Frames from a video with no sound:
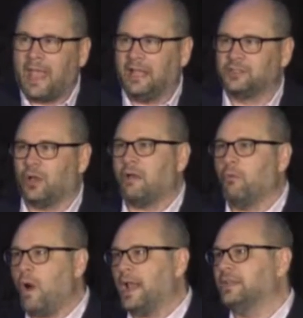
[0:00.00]
And so I
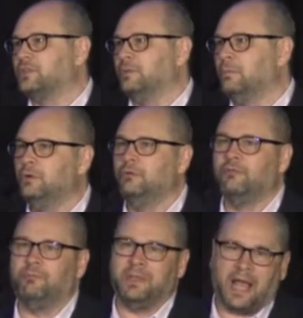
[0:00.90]
wanted to
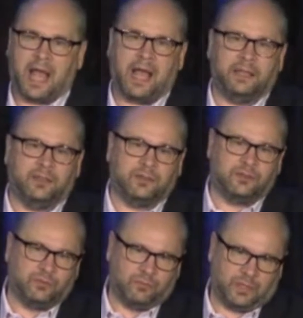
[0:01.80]
move beyond
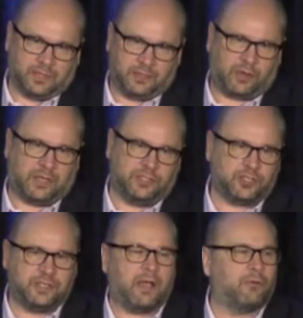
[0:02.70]
the
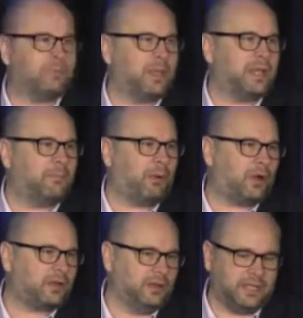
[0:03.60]
transition that we've made at
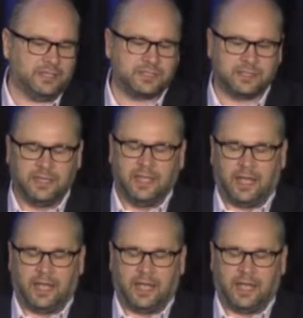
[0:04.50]
Barclays,